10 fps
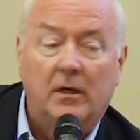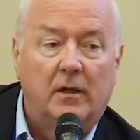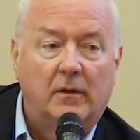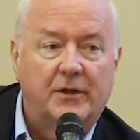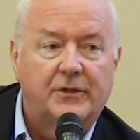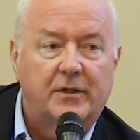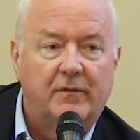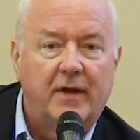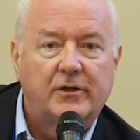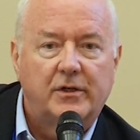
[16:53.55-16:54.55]
Unless
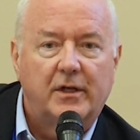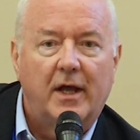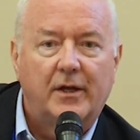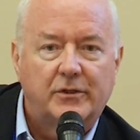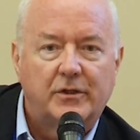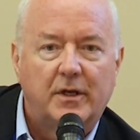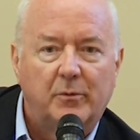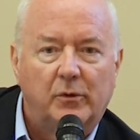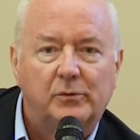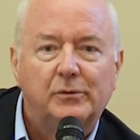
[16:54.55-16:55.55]
they've actually got a
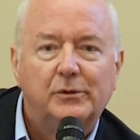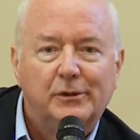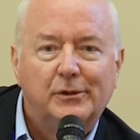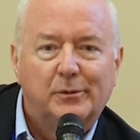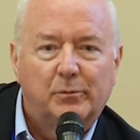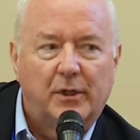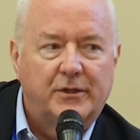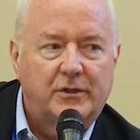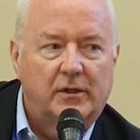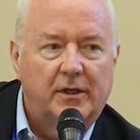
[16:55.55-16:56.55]
stable
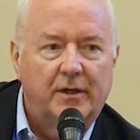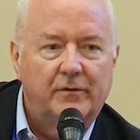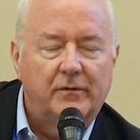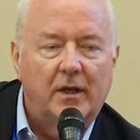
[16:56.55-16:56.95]
place to live.